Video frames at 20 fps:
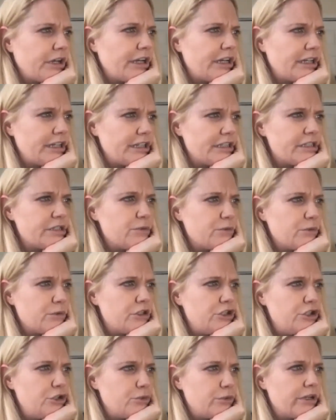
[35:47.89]
guess
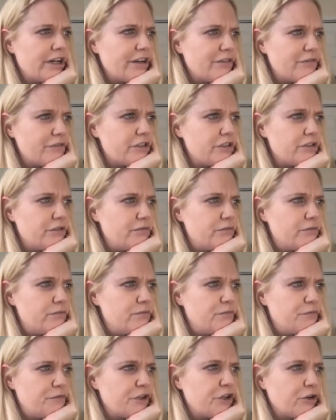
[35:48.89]
you would have to
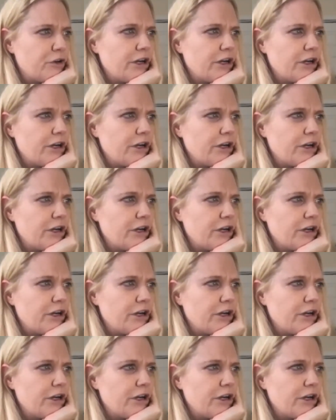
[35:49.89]
figure